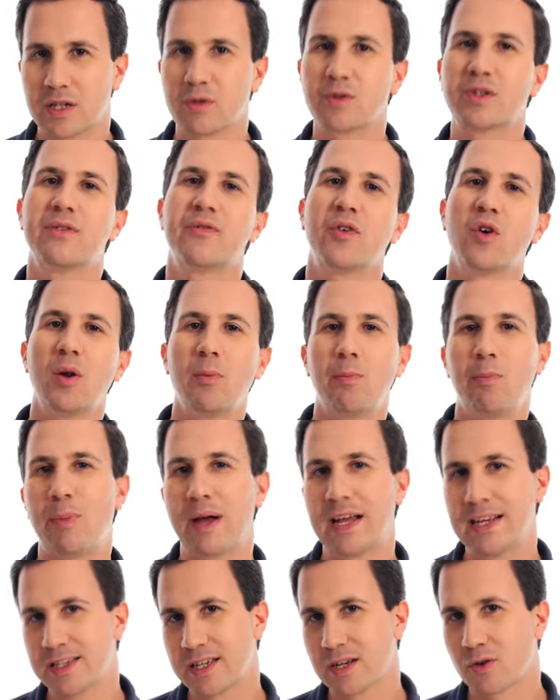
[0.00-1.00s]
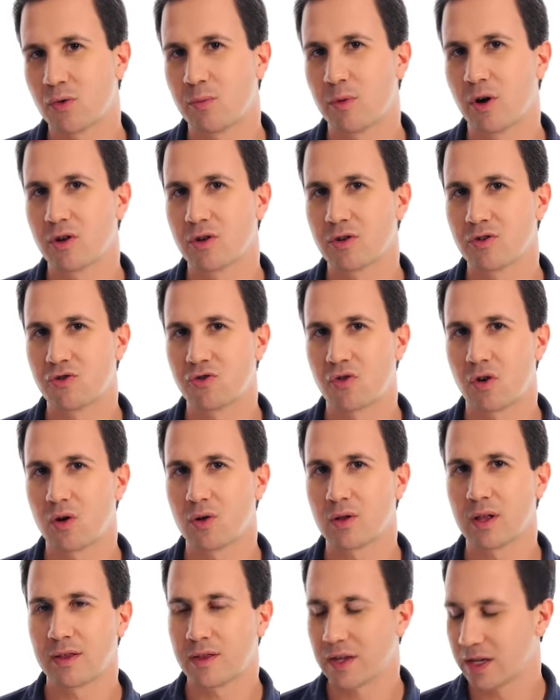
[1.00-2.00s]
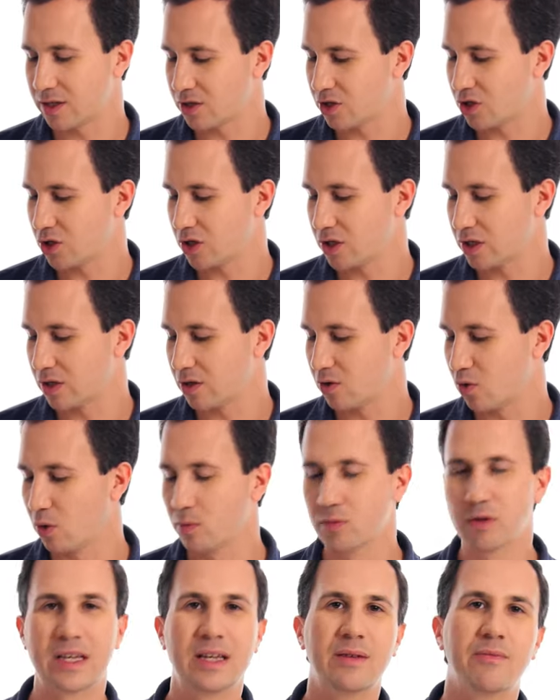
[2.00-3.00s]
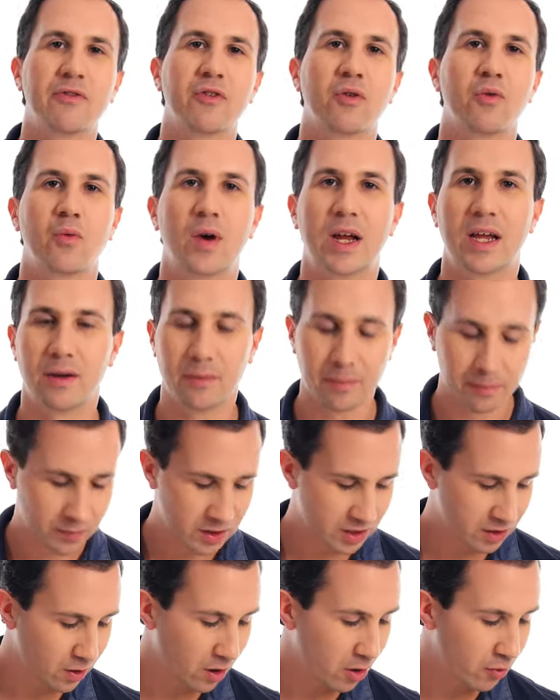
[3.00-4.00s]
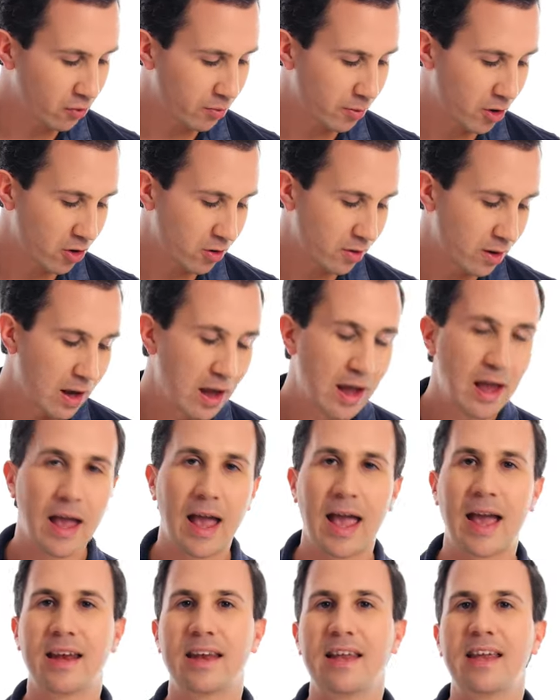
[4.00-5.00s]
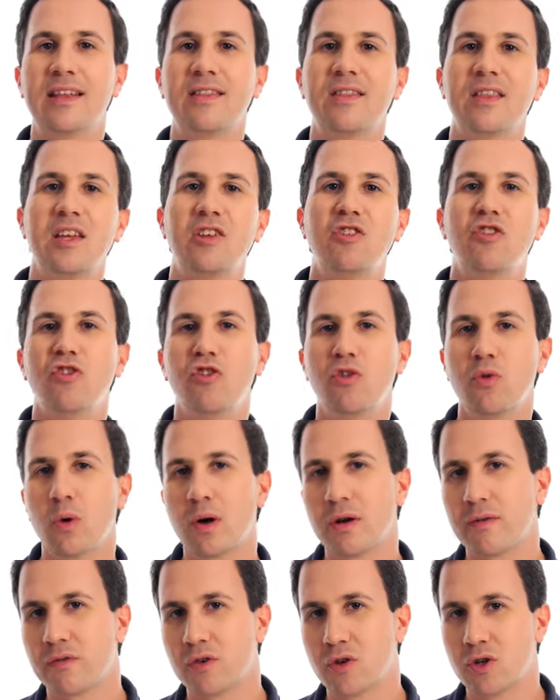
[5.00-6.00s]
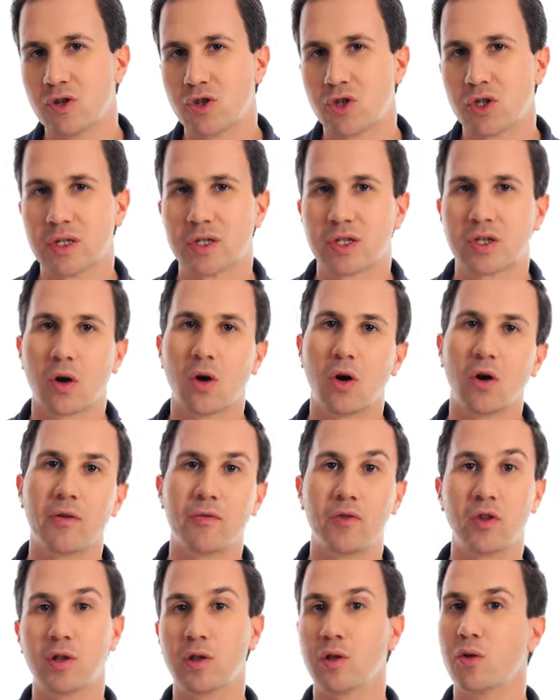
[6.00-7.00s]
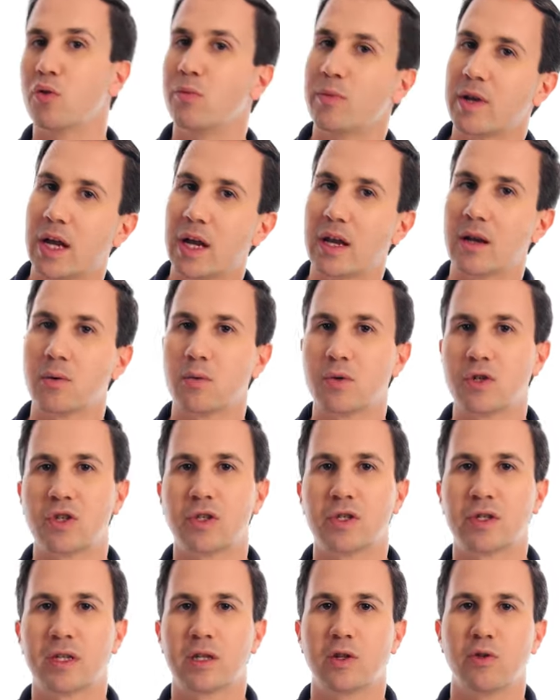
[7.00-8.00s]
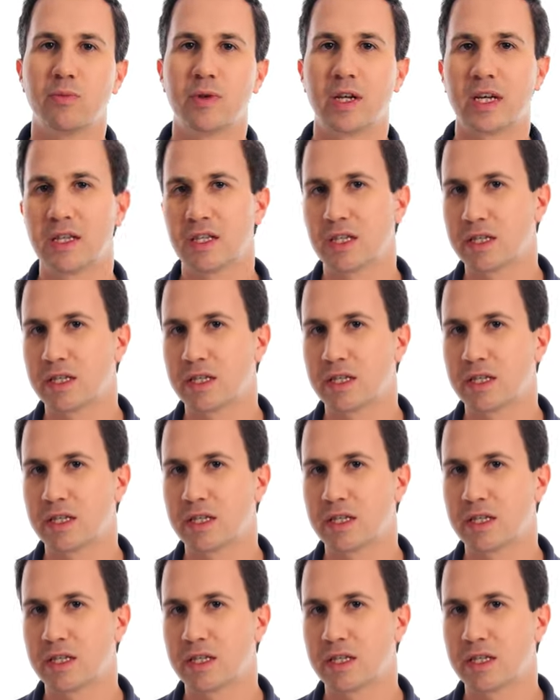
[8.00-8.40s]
So it's a very basic remote control. I think it's just a normal infrared style remote. And in the newer versions of the Lumin8, which is the Lumin8